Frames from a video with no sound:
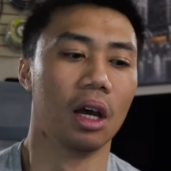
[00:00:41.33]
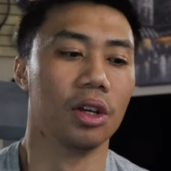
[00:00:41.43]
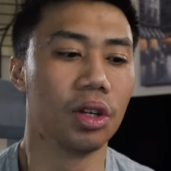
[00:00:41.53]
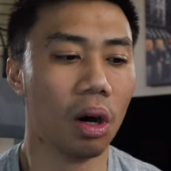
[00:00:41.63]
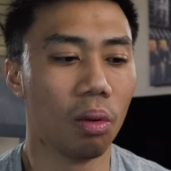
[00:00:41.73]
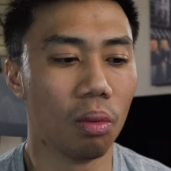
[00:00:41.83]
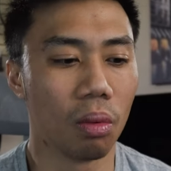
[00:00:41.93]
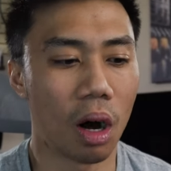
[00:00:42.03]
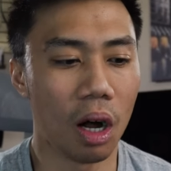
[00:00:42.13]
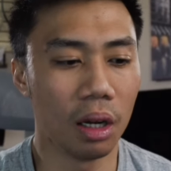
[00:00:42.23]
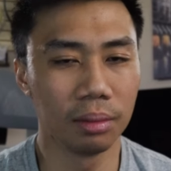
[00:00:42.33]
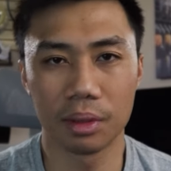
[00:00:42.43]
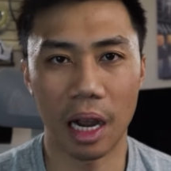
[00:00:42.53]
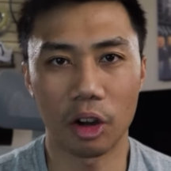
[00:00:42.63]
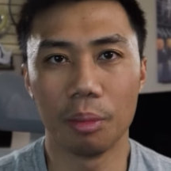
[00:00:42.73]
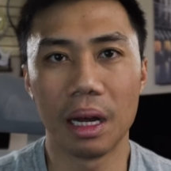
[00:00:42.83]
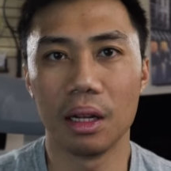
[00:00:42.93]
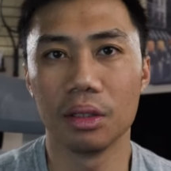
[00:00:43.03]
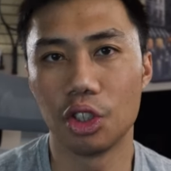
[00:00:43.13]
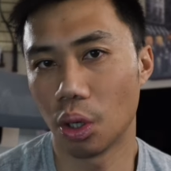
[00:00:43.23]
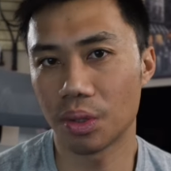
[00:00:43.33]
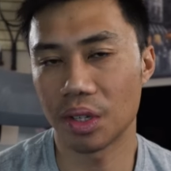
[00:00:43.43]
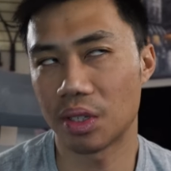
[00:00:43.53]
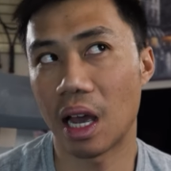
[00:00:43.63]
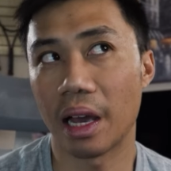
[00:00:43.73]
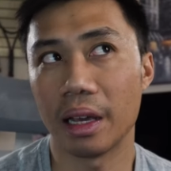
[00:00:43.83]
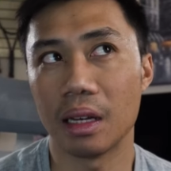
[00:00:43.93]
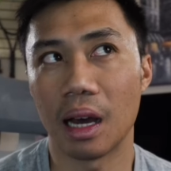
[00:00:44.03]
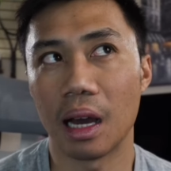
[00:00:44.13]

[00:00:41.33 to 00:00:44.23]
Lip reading: So all Taco Bell jokes aside,